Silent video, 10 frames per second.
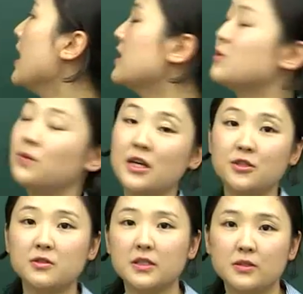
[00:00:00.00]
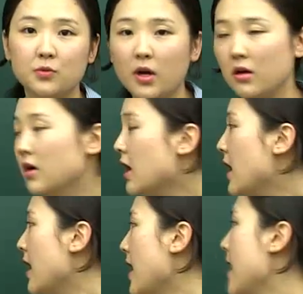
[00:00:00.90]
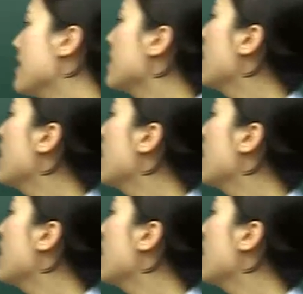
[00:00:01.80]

it's rational as well. And